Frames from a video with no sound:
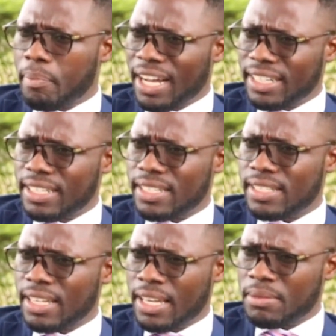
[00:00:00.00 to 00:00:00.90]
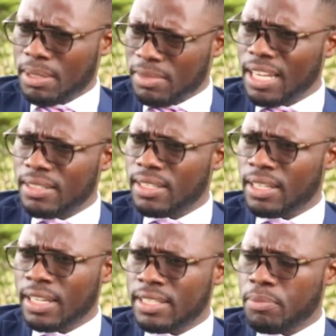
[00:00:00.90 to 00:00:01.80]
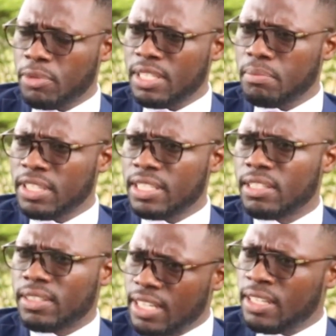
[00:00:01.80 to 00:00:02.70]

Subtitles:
partners, sometimes it's a pretty big deal.